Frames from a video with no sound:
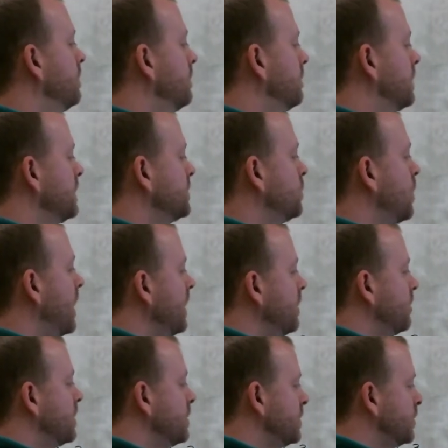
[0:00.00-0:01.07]
This way you
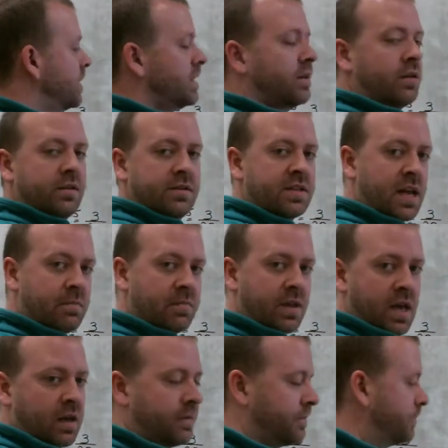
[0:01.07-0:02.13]
can do it, same thing.